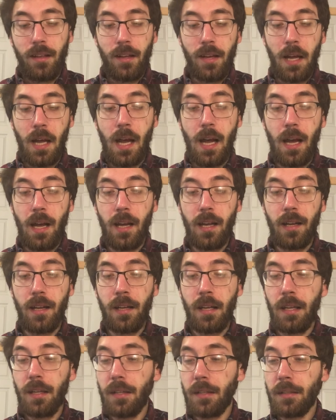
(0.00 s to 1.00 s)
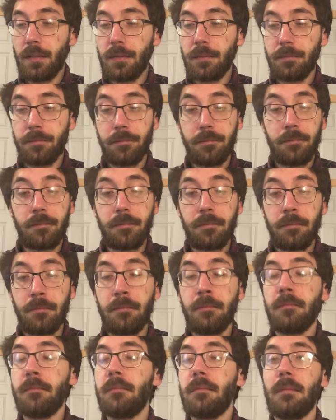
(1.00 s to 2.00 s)
Uh,
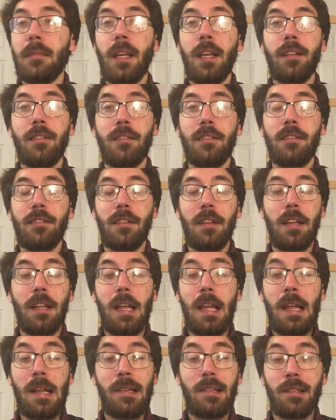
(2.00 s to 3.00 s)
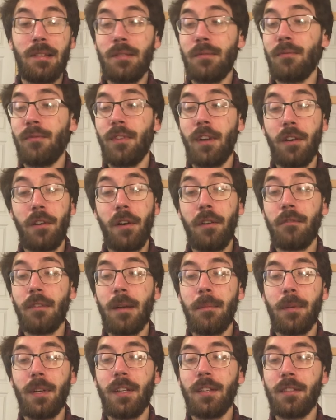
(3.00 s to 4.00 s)
it's it, it's very
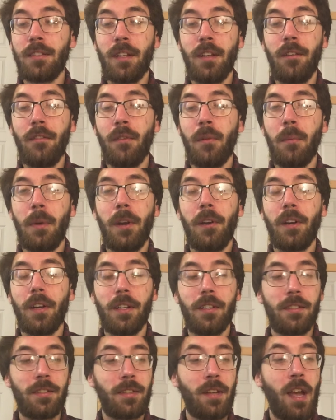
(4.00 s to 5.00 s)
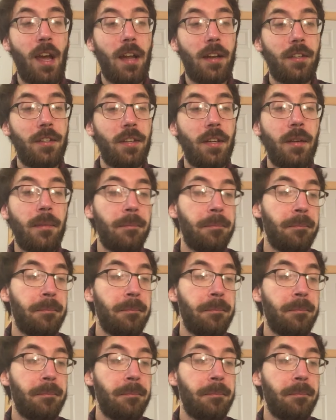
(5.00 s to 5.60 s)
reminiscent of an American Scotch.